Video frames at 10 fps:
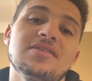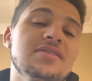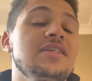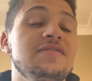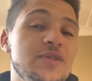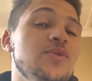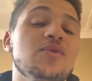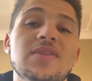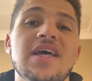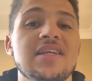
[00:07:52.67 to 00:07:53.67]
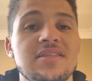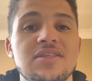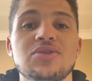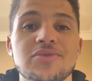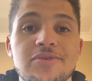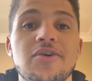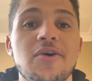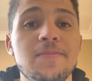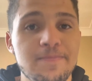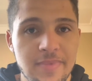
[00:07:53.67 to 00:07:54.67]
If you thought that you were
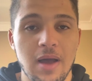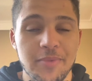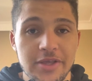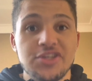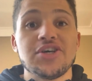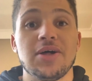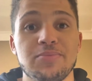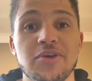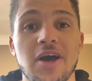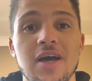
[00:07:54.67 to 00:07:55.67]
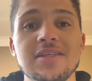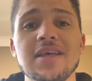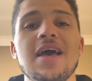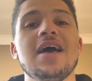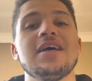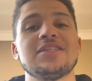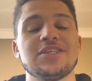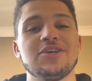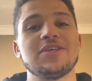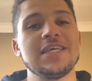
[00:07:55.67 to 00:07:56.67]
wrong, I'm here to help you guys.
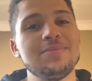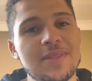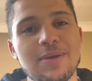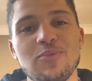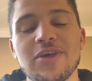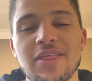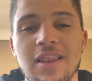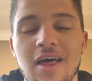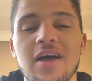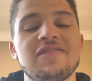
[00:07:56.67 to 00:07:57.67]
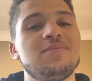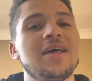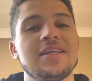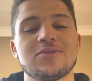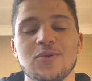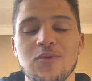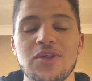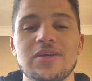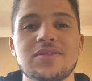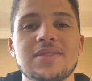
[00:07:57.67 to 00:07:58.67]
So keep them with live plants, all
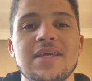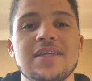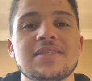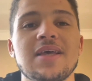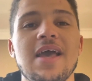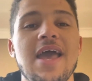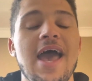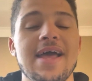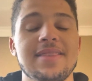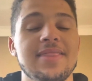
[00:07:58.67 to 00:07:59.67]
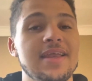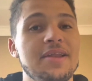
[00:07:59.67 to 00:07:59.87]
those things. And then